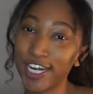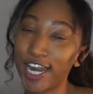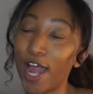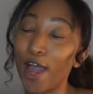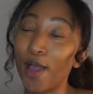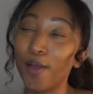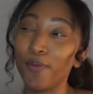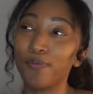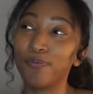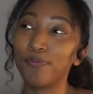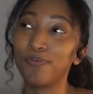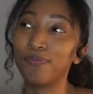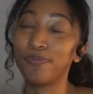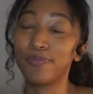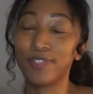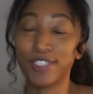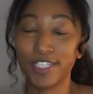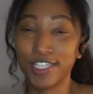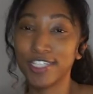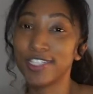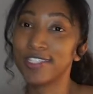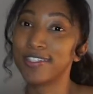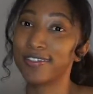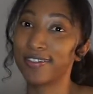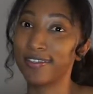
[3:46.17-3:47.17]
I'm
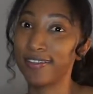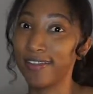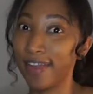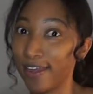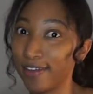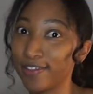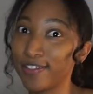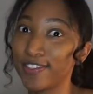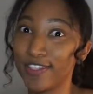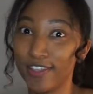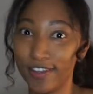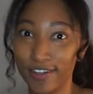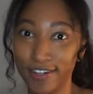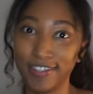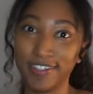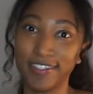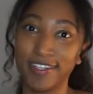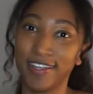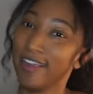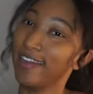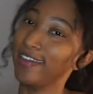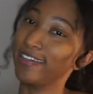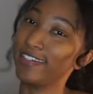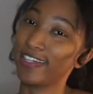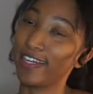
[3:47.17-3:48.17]
just now starting to
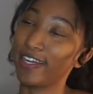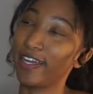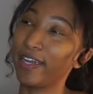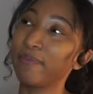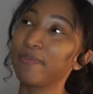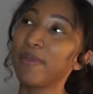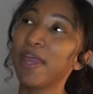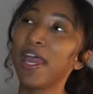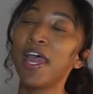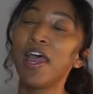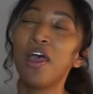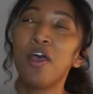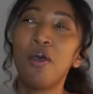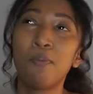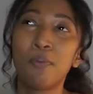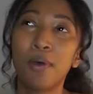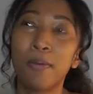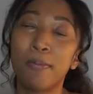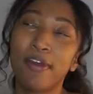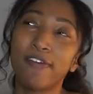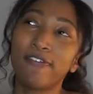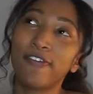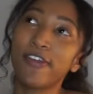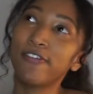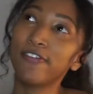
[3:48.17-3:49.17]
catch up. But
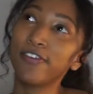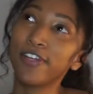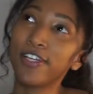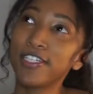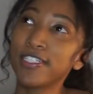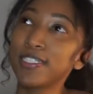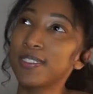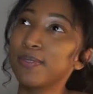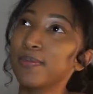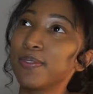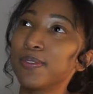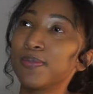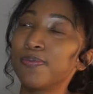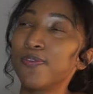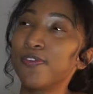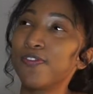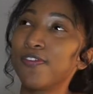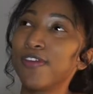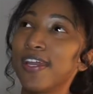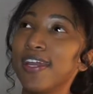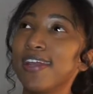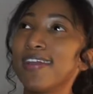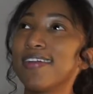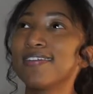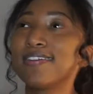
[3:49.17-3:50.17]
my favorite Christmas
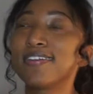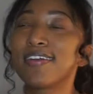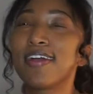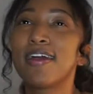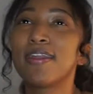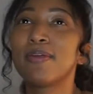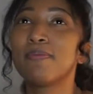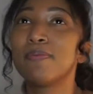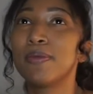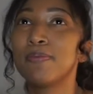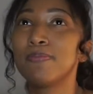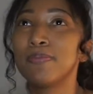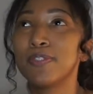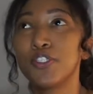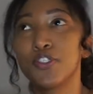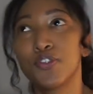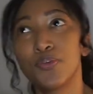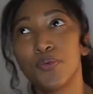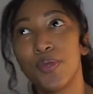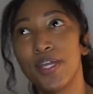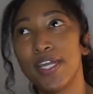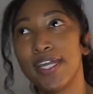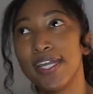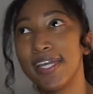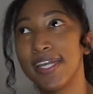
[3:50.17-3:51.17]
movie is gotta be
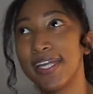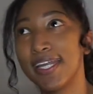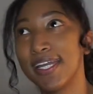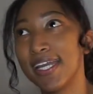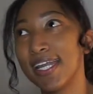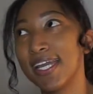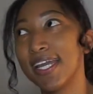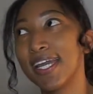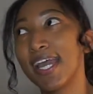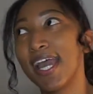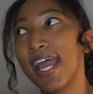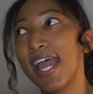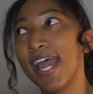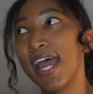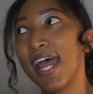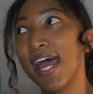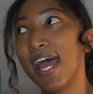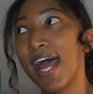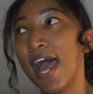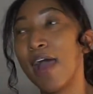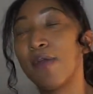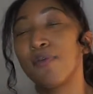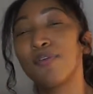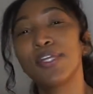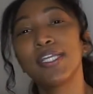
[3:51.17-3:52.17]
between,
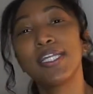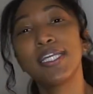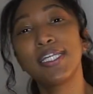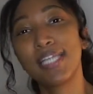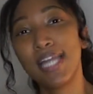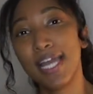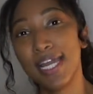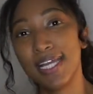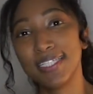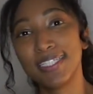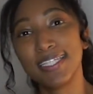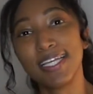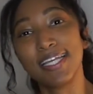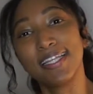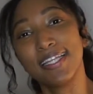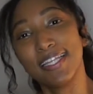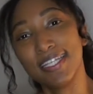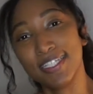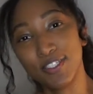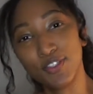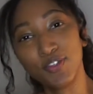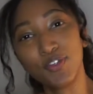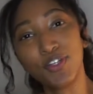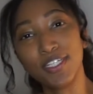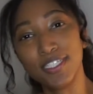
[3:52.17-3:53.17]
I really liked
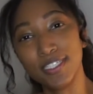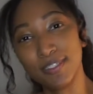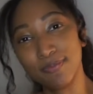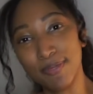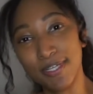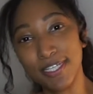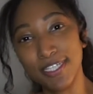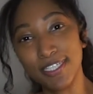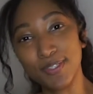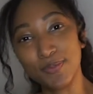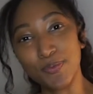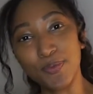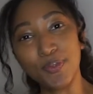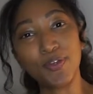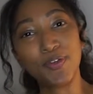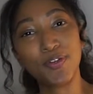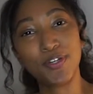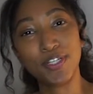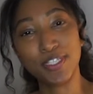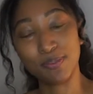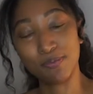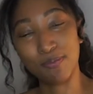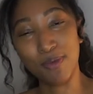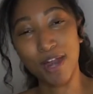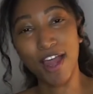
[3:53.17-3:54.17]
This Christmas with
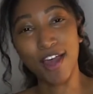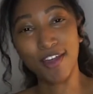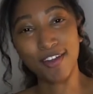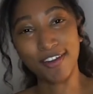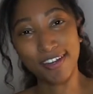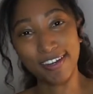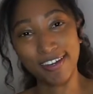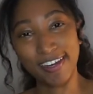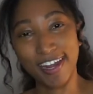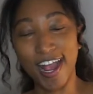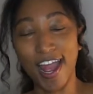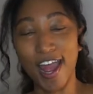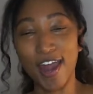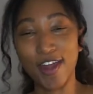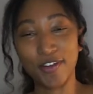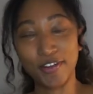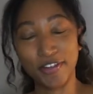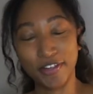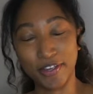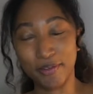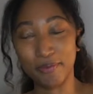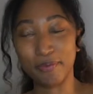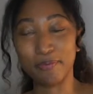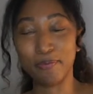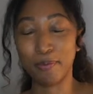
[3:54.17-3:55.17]
Chris Brown in it. I know
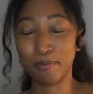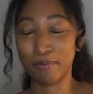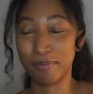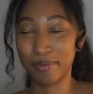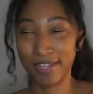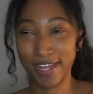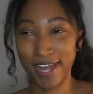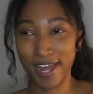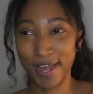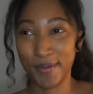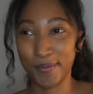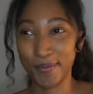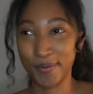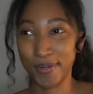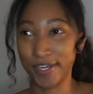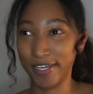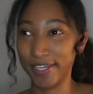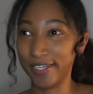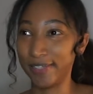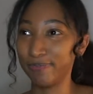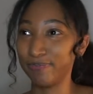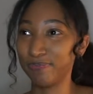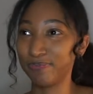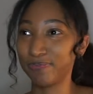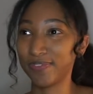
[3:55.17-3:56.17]
y'all remember that
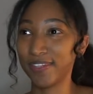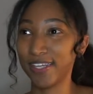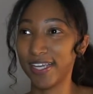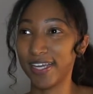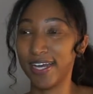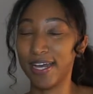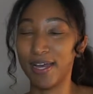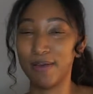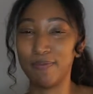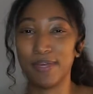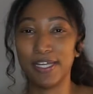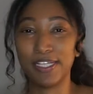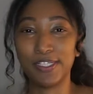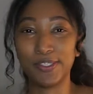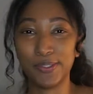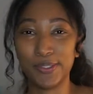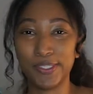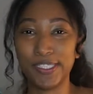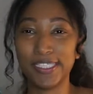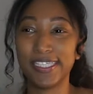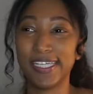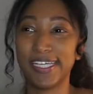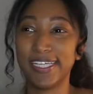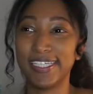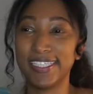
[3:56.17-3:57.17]
one. And
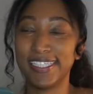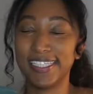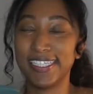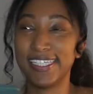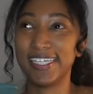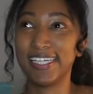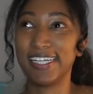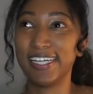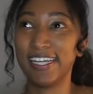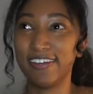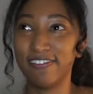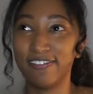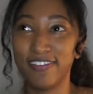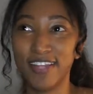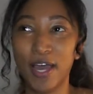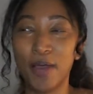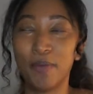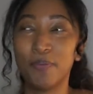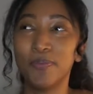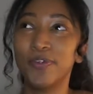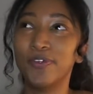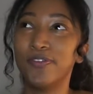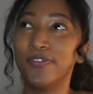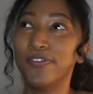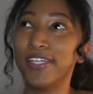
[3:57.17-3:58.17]
Lauren London, love that
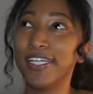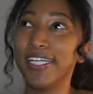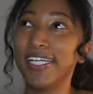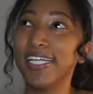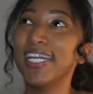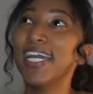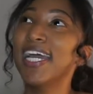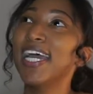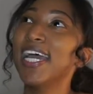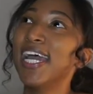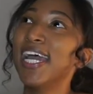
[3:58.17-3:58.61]
movie.